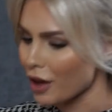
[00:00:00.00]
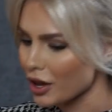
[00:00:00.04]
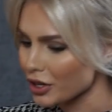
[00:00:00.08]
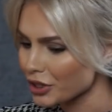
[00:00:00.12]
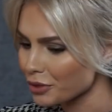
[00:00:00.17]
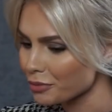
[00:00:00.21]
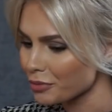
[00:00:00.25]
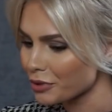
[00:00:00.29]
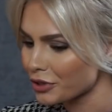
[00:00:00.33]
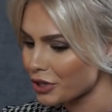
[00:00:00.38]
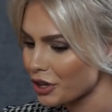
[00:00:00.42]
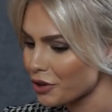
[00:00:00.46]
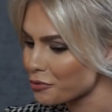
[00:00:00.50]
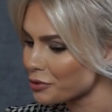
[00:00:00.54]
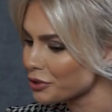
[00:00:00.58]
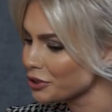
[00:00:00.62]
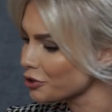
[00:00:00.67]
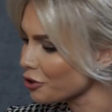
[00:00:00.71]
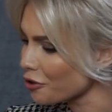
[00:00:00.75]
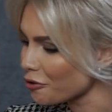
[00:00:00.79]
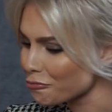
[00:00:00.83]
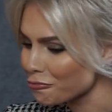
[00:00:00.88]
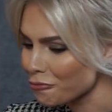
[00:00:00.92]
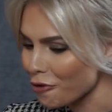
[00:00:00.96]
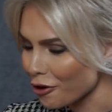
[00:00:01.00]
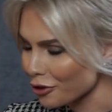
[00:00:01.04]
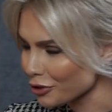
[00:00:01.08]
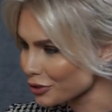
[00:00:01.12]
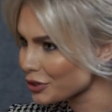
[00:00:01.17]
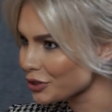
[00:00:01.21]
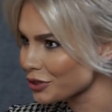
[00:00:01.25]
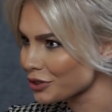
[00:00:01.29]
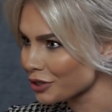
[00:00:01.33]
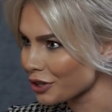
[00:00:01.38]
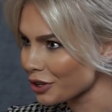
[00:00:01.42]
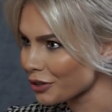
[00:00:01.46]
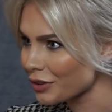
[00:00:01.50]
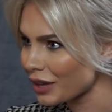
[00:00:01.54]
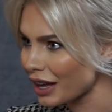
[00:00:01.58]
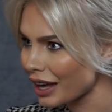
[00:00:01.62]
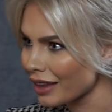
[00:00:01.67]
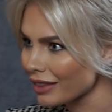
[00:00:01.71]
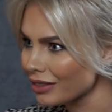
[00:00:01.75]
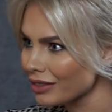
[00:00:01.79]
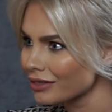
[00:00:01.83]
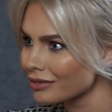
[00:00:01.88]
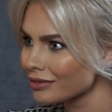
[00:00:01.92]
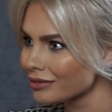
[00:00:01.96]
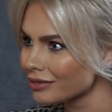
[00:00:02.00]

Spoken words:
possible that we don't want to know that?